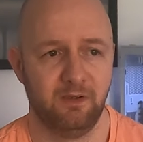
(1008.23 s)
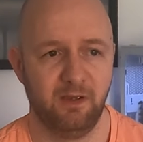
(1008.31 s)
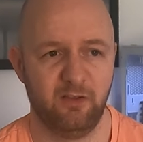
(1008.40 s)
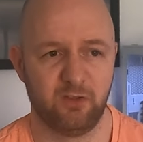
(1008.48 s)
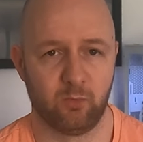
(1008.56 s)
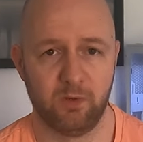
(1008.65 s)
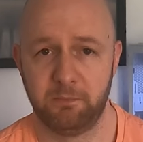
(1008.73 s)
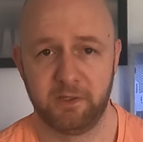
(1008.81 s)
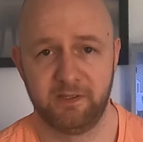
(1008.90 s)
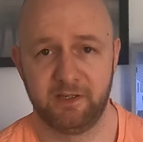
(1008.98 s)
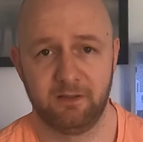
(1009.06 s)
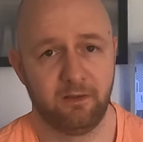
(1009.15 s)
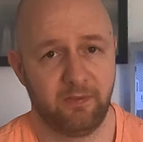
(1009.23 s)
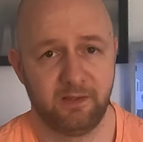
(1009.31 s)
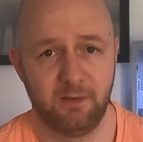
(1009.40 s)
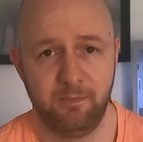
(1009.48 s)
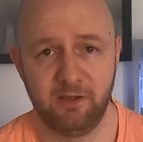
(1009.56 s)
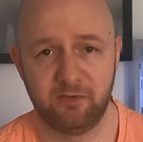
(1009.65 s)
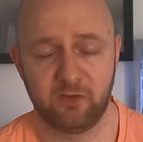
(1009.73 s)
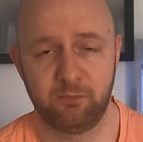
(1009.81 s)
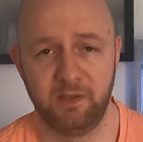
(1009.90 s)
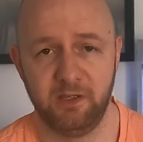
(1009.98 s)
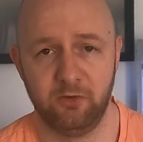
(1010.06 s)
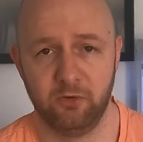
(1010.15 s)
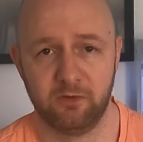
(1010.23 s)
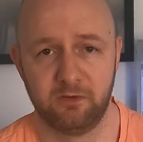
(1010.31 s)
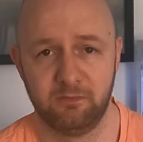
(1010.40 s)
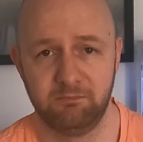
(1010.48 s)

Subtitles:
Is there one particular thing that makes this bike good?